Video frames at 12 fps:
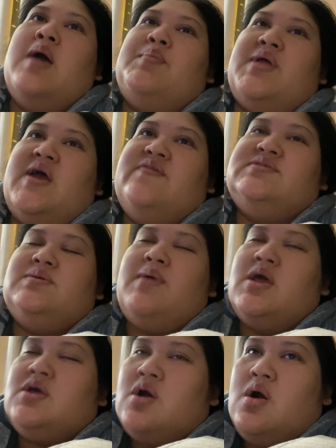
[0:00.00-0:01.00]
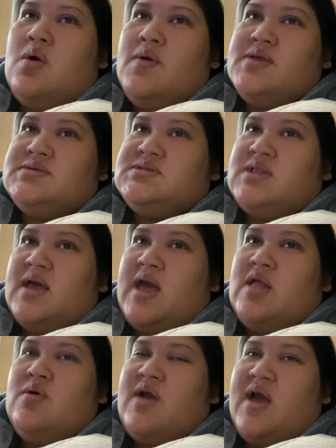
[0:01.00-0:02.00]
but every time I go it's just like
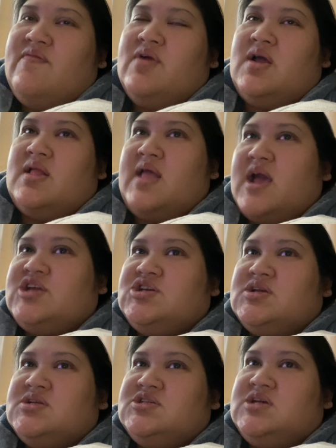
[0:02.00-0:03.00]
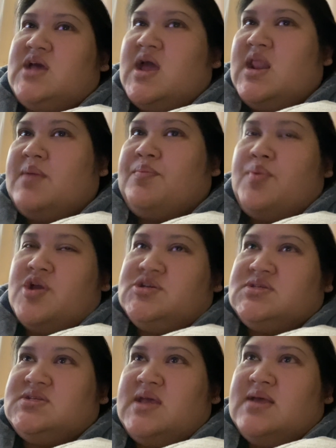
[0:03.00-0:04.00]
I don't have a connection she kind of like
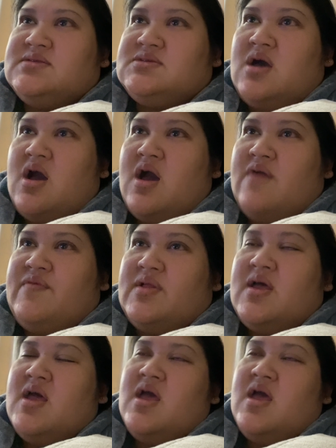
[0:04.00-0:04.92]
brushes things off and